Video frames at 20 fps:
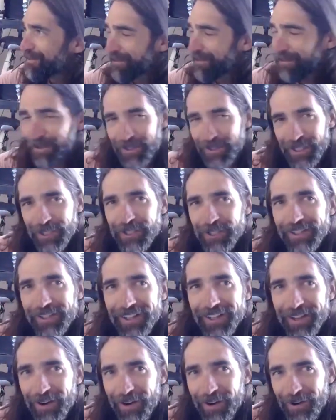physician
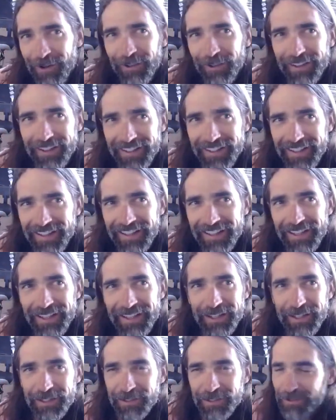colleague
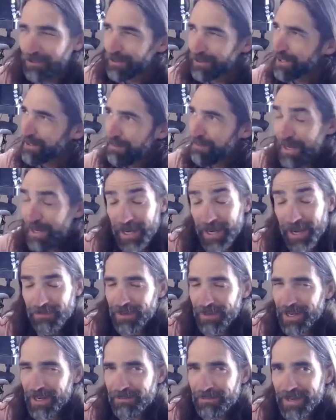to speak up
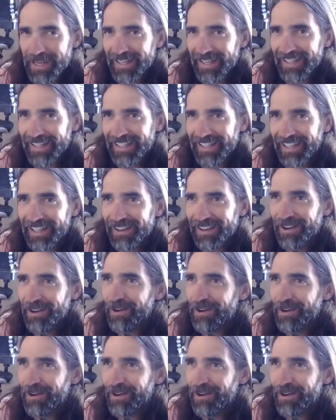in a meeting